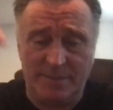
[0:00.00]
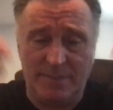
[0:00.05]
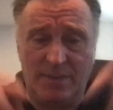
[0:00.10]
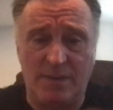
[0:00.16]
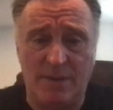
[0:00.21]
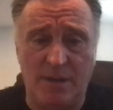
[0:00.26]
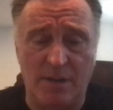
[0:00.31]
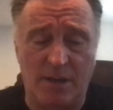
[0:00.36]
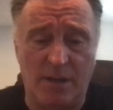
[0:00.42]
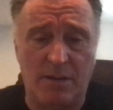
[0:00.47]

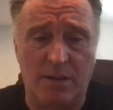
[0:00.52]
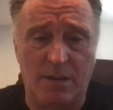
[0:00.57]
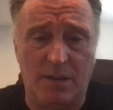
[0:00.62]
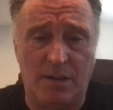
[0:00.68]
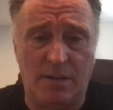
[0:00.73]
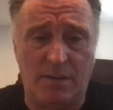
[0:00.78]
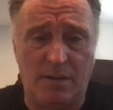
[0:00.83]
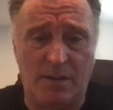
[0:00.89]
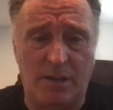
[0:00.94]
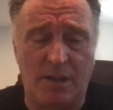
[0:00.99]
the
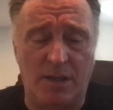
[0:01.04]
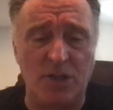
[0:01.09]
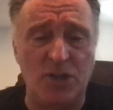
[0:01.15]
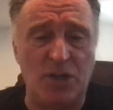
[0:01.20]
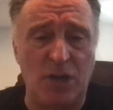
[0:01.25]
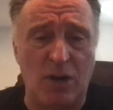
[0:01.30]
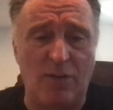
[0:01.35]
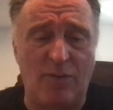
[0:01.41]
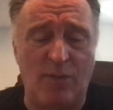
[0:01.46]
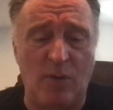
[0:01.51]

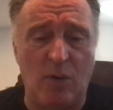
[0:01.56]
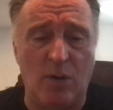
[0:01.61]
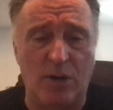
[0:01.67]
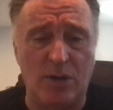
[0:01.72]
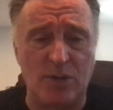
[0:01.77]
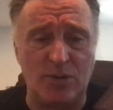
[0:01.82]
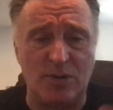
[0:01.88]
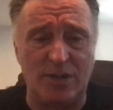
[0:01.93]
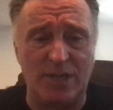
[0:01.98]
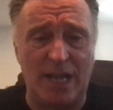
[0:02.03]
concerto for
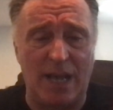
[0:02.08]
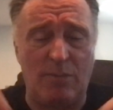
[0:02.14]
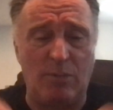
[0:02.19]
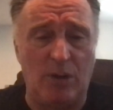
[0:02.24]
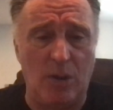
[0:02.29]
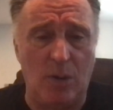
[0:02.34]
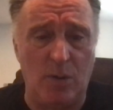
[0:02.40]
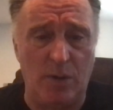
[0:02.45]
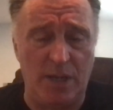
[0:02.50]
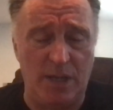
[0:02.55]
orchestra down
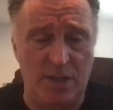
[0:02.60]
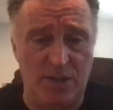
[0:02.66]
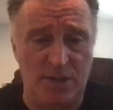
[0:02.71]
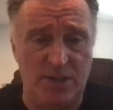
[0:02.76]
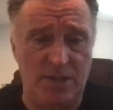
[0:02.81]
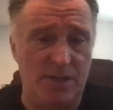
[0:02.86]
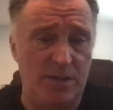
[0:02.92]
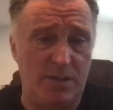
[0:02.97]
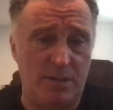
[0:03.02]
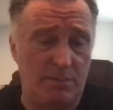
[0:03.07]
below
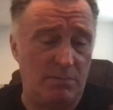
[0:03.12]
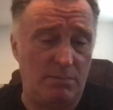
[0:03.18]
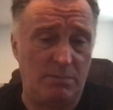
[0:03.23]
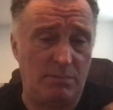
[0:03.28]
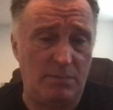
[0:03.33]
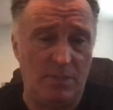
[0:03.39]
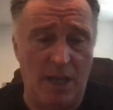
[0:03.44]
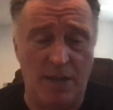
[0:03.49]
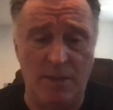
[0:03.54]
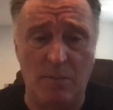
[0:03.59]
is
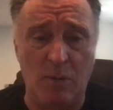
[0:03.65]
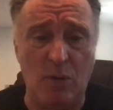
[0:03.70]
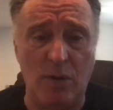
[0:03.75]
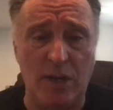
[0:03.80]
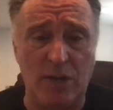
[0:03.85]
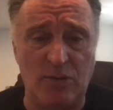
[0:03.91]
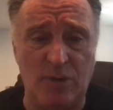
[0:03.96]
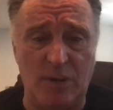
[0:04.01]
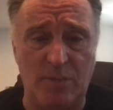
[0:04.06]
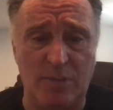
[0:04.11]
on the Monette
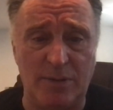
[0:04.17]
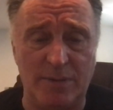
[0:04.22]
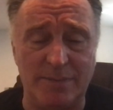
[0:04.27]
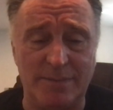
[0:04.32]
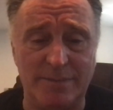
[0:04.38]
trumpet.